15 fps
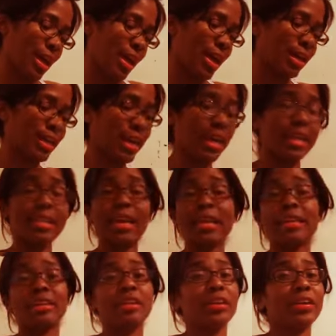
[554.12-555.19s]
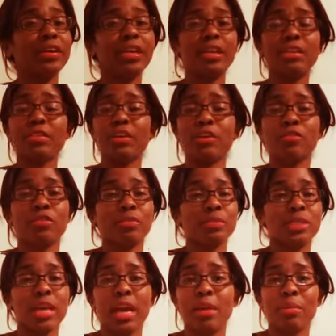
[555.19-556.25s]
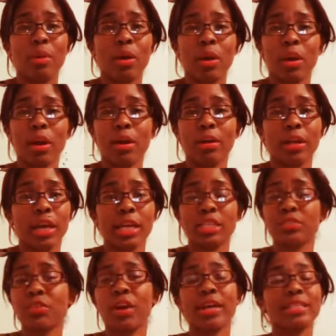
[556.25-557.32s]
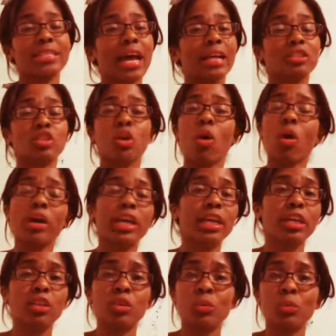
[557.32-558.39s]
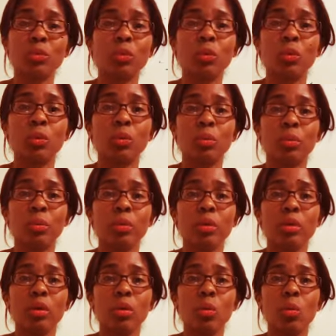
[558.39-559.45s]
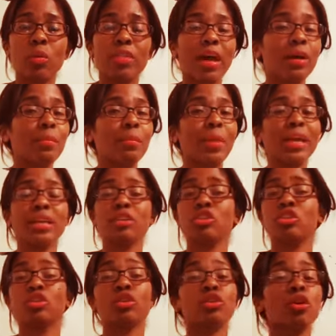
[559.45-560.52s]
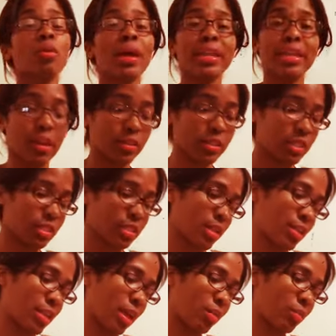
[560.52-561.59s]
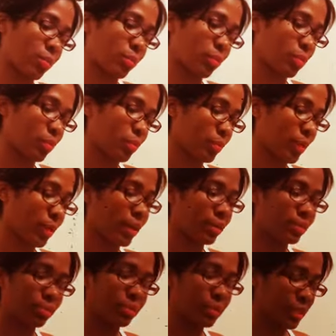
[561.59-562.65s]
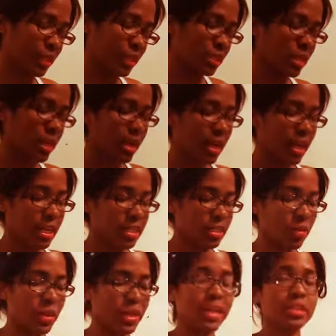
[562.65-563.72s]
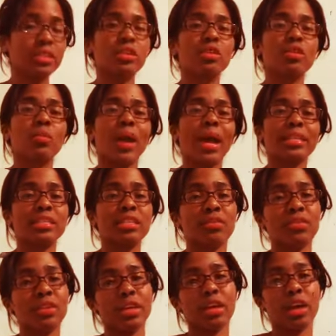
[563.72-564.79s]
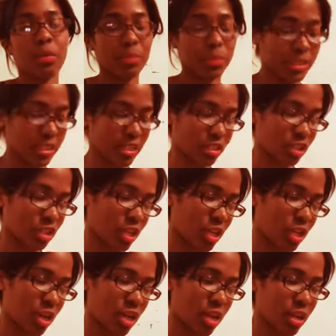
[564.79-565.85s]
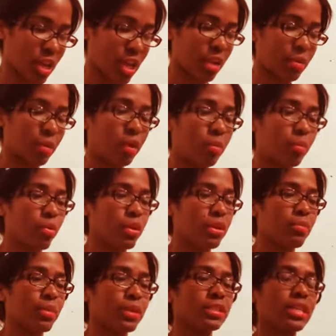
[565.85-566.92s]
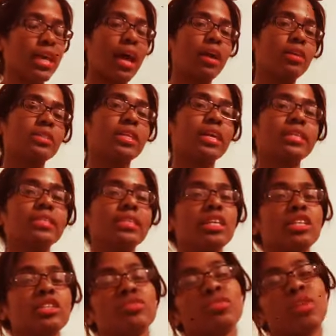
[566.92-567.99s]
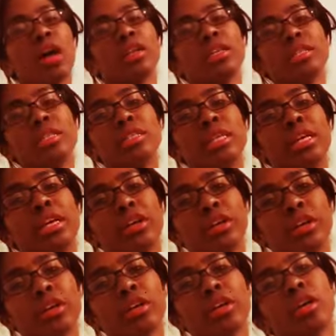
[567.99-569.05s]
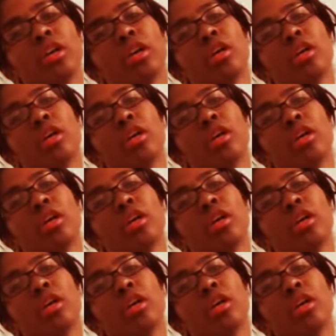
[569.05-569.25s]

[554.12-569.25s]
Again, they didn't learn anything from Tamar as far as not talking in the room without making sure nobody else is in that room. Like, please. So we get to the Wactivity competition, and pretty much the house guests each volunteer